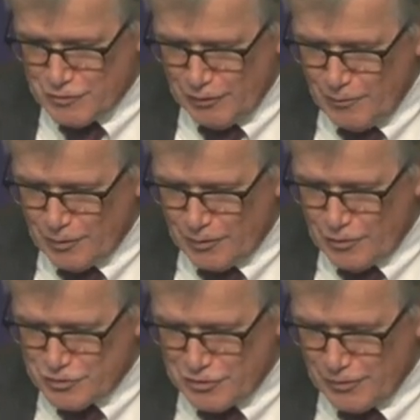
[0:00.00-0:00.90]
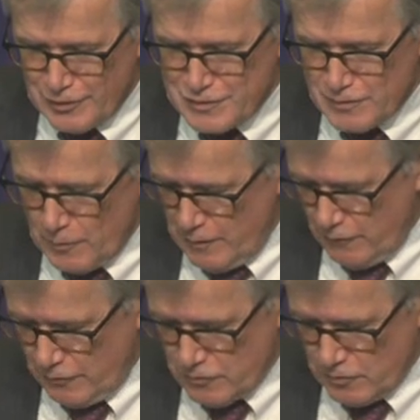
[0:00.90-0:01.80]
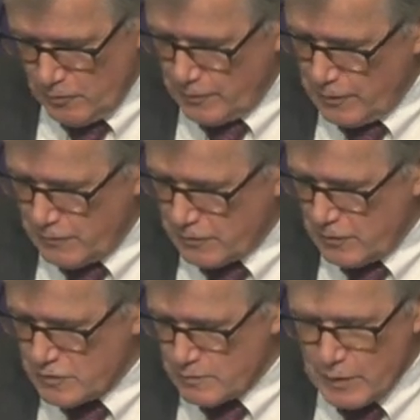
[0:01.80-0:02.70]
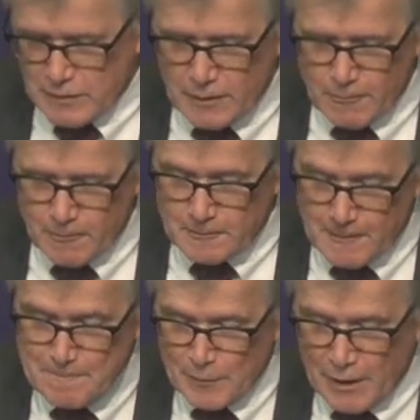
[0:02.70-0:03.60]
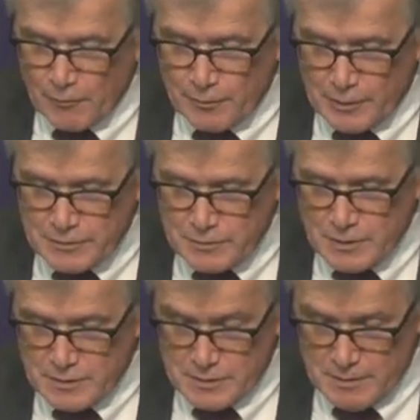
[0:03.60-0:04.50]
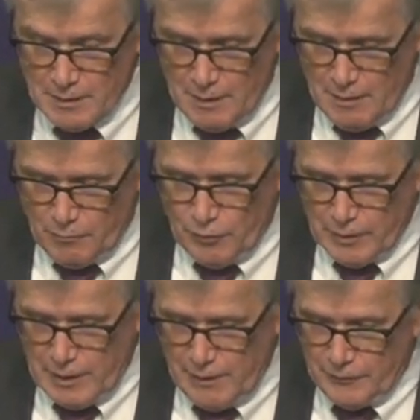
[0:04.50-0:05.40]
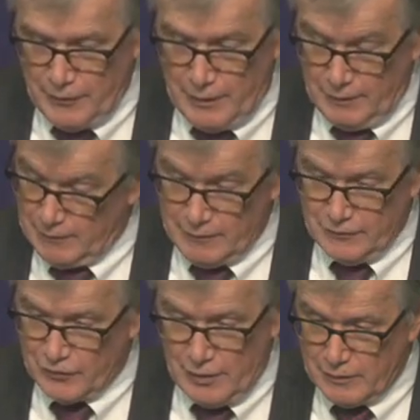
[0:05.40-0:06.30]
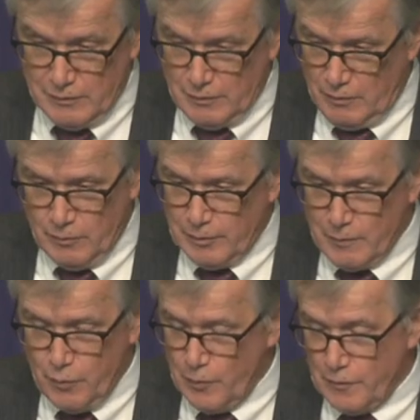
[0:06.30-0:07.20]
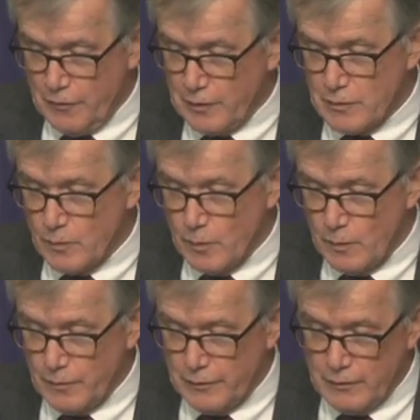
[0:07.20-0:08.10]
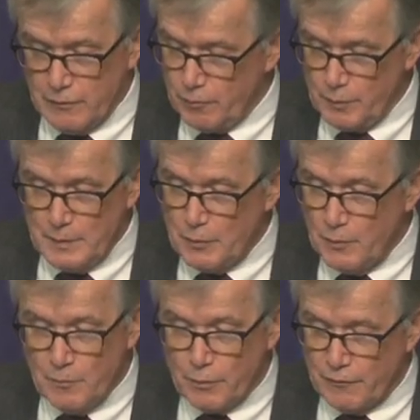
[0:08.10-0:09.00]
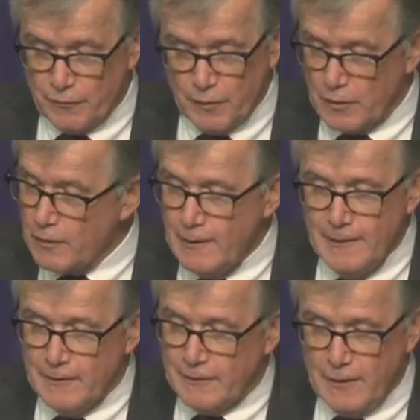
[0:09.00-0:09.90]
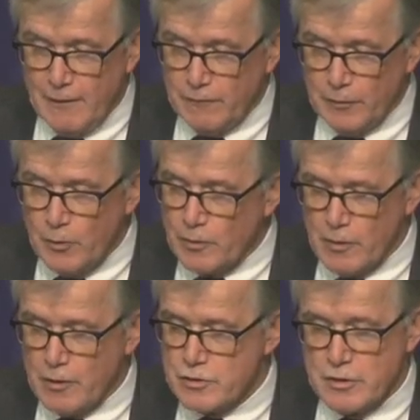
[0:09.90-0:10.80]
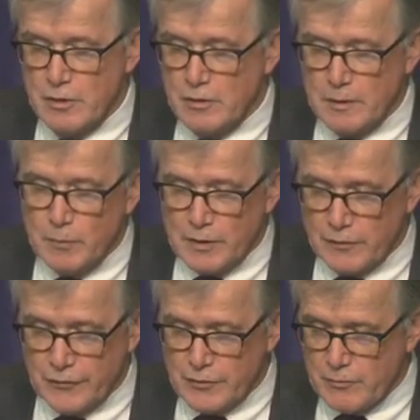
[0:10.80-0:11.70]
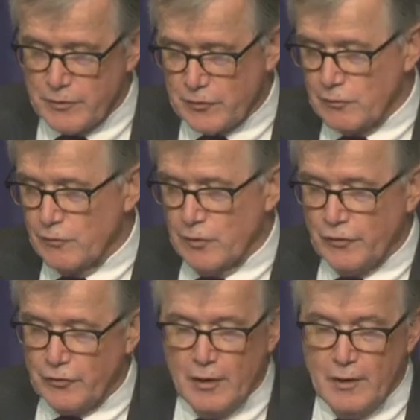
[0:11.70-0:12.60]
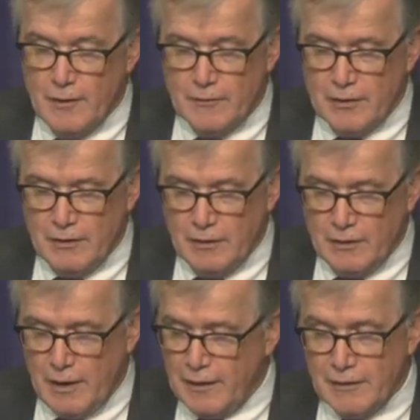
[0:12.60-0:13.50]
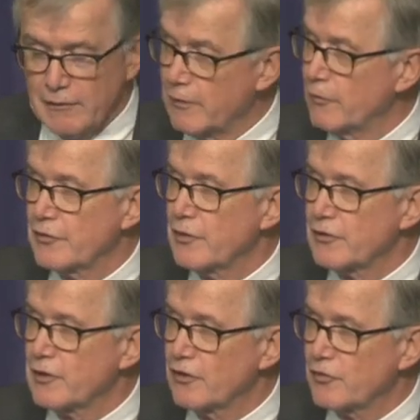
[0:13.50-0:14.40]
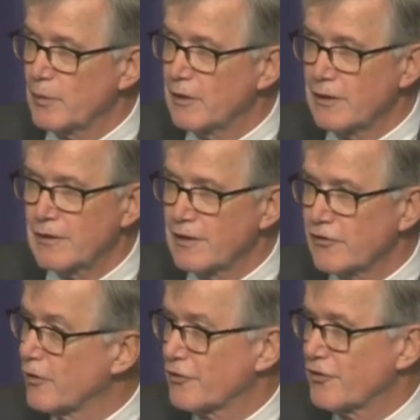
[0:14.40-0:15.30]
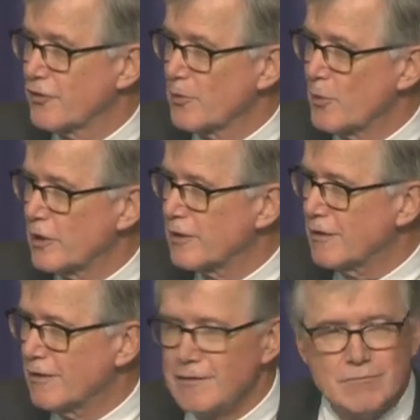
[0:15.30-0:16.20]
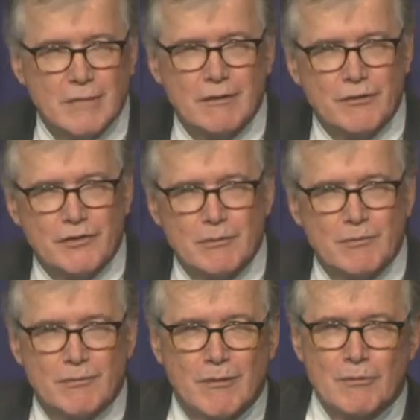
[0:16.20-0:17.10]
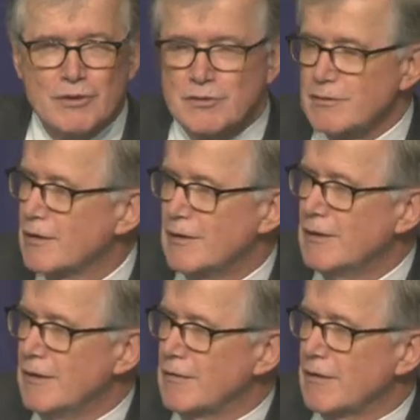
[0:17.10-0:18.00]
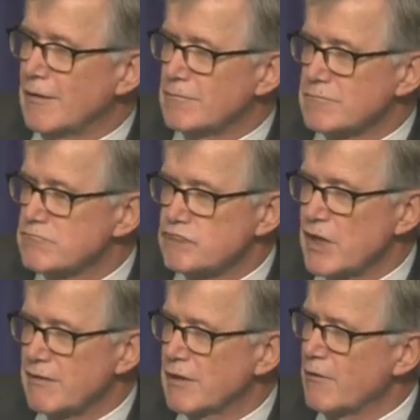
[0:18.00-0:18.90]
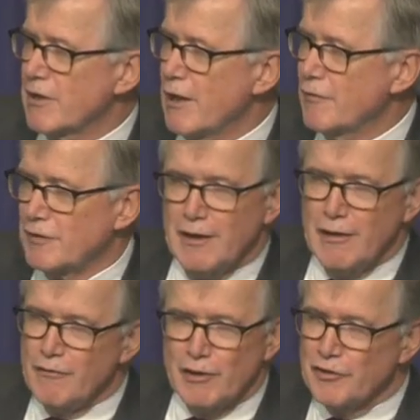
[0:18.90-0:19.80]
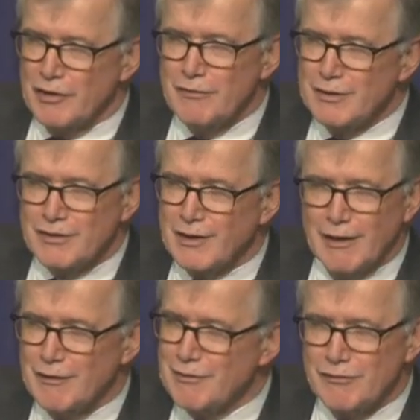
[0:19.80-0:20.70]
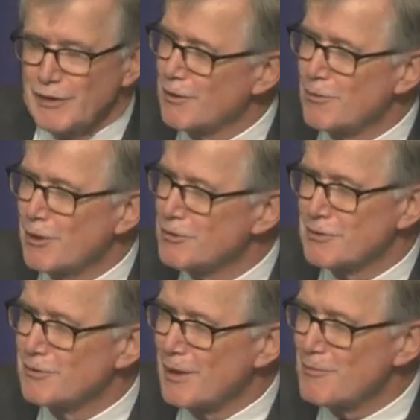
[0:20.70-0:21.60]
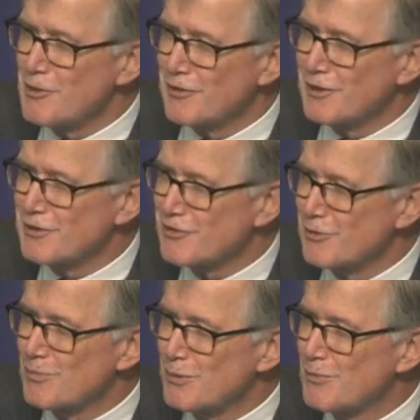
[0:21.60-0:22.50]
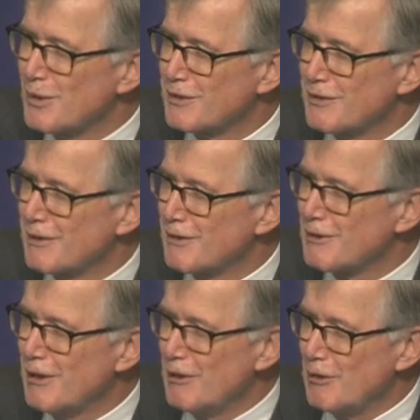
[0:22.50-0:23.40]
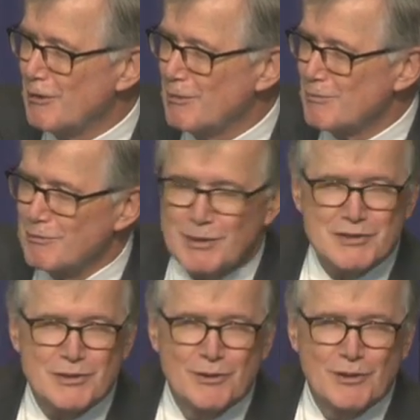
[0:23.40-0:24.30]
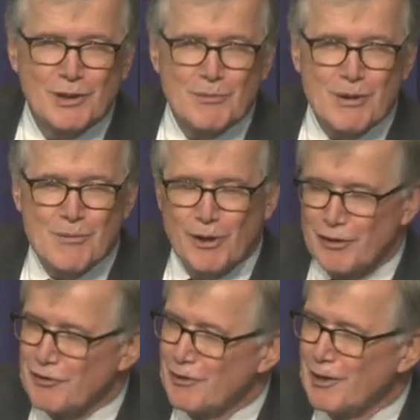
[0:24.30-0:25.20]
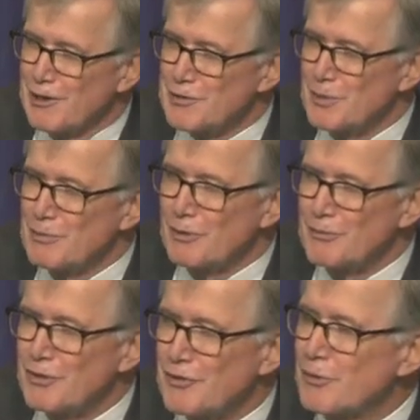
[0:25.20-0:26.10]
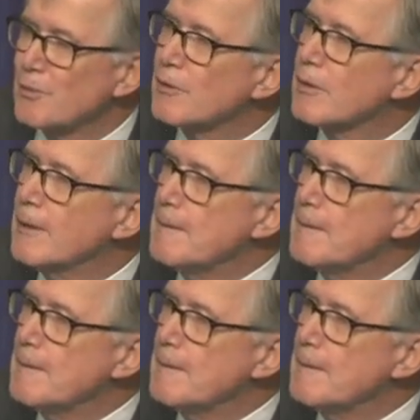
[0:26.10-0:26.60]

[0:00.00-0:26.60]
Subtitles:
lower cost sharing as a way of controlling healthcare spending growth, although I do need to point out that it's not the only important thing in the world. And if people prefer to have low cost sharing because they're risk averse and high levels of healthcare spending, as long as it's their money, I don't see why we should. They don't have to have health savings accounts if they don't want to. I may think it's stupid, but that's a good thing about markets. It allows people to be stupid.